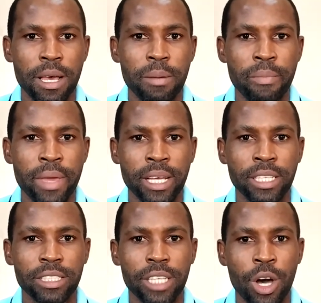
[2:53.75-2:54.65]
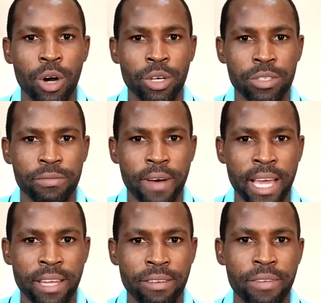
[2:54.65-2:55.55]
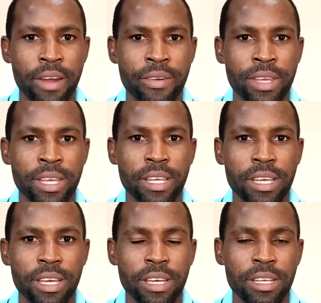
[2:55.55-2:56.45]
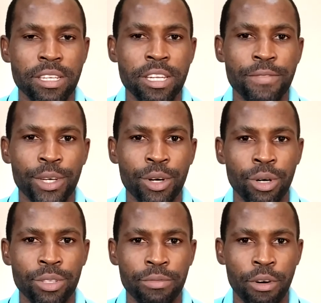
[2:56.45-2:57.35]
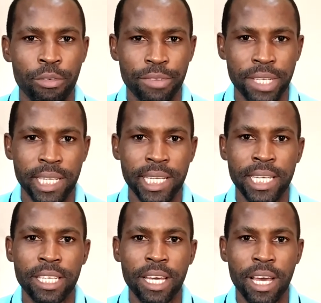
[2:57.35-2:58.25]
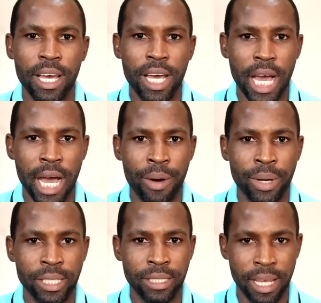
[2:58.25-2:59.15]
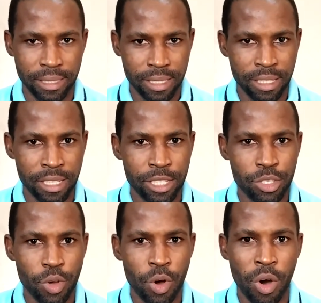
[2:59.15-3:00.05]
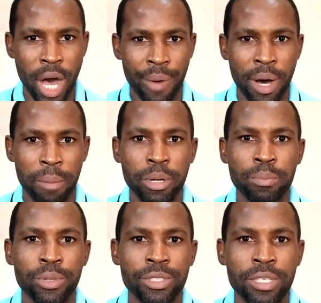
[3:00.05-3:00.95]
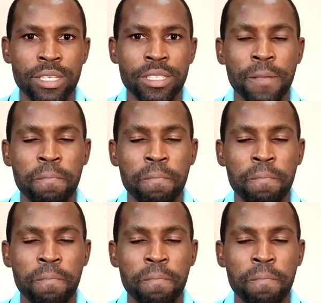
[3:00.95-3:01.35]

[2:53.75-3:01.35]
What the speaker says: makes us find very difficult fulfilling our destinies or our purposes